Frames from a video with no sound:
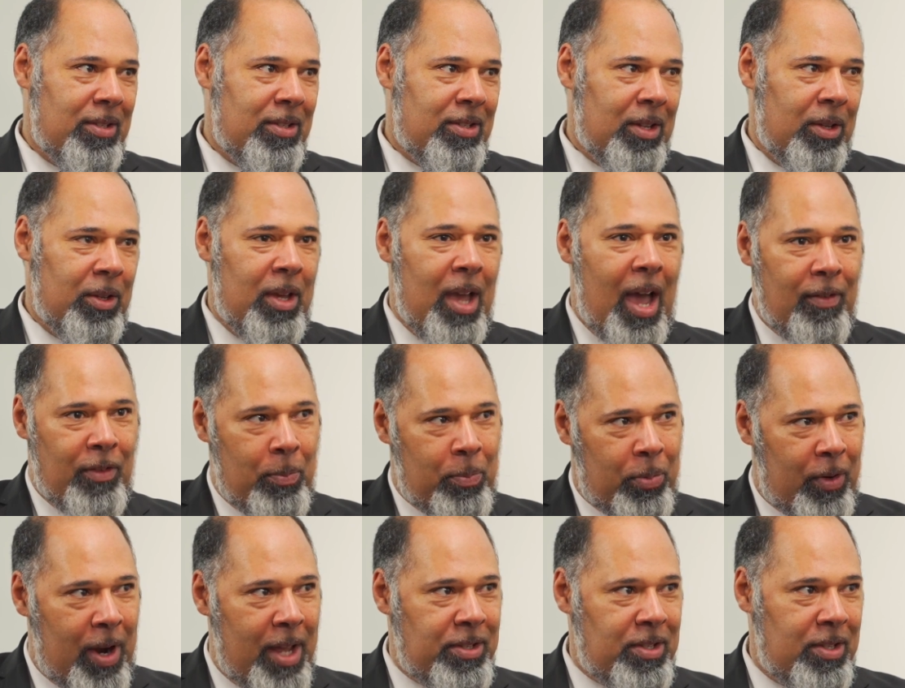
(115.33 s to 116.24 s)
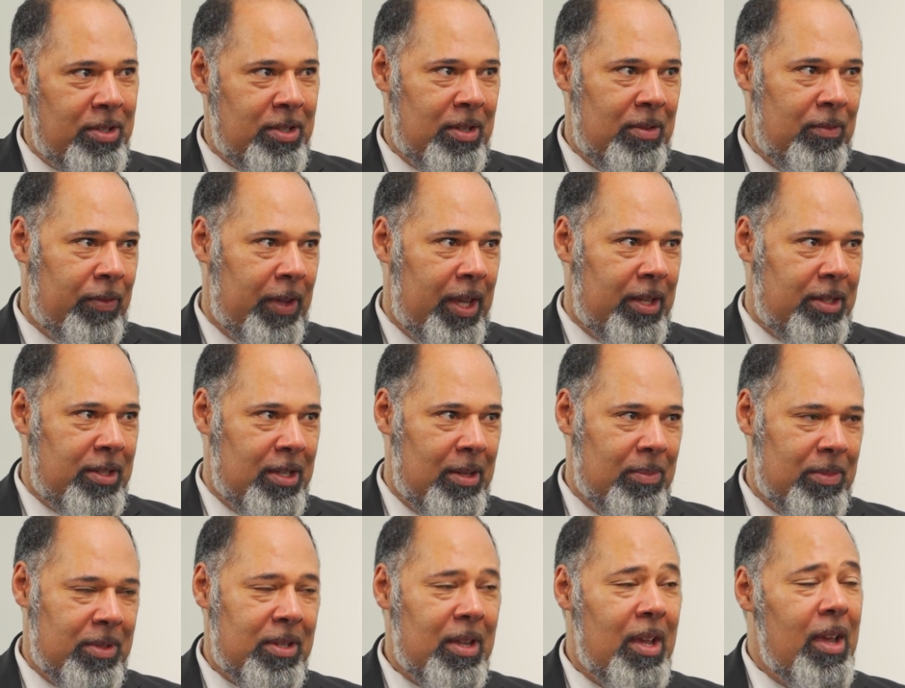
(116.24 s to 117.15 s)
So you have oppressors and
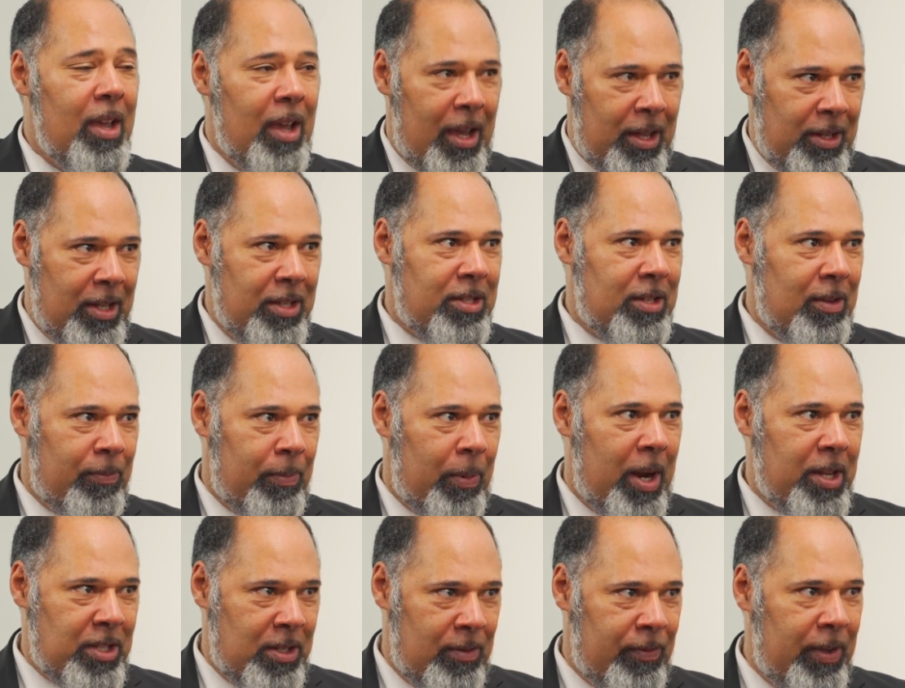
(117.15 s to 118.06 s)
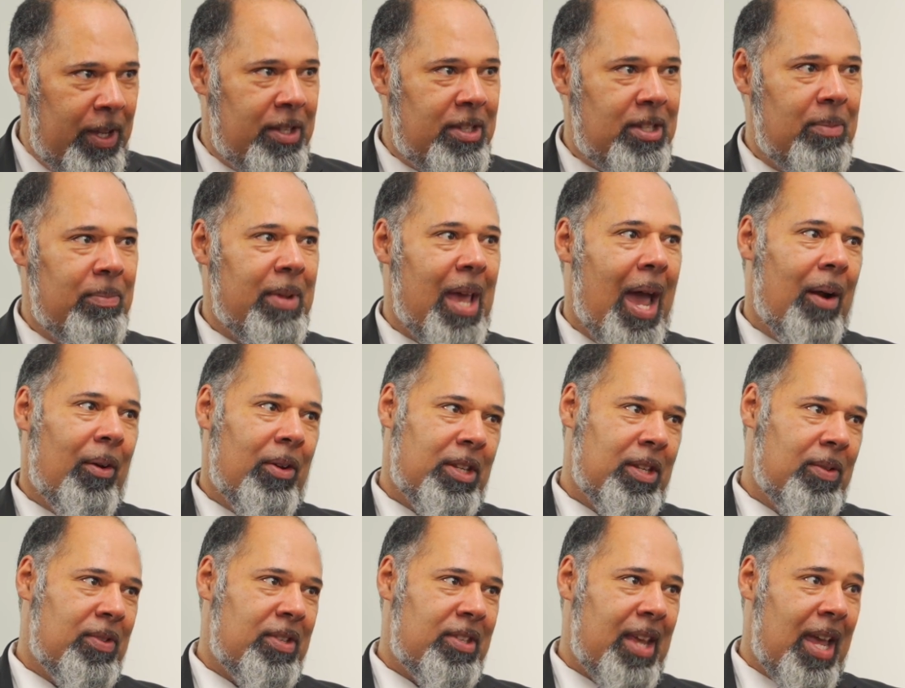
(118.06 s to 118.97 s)
victims, and this oppressor-victim
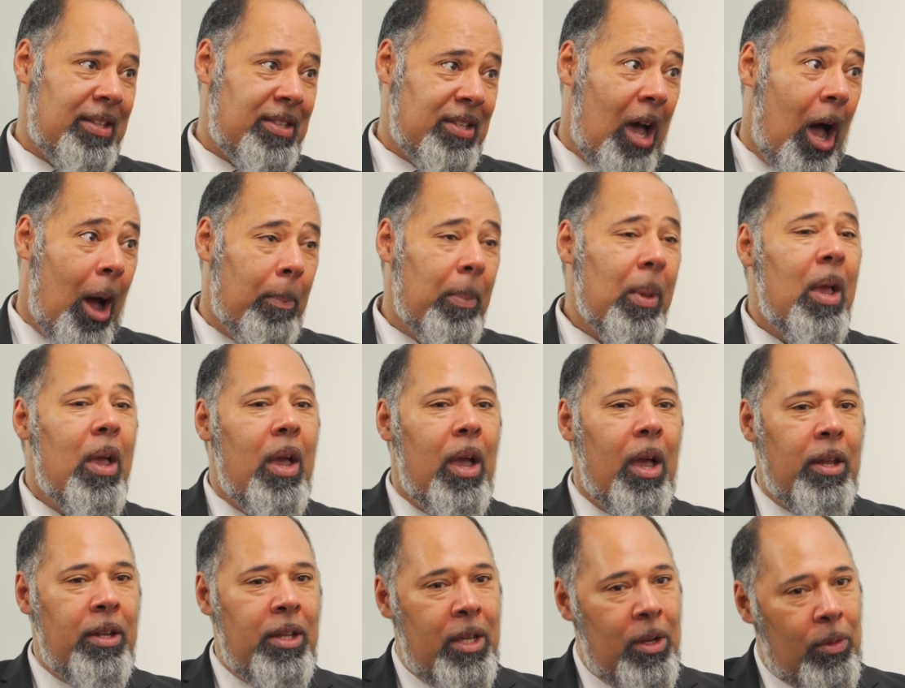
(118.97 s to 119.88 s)
narrative set up. And he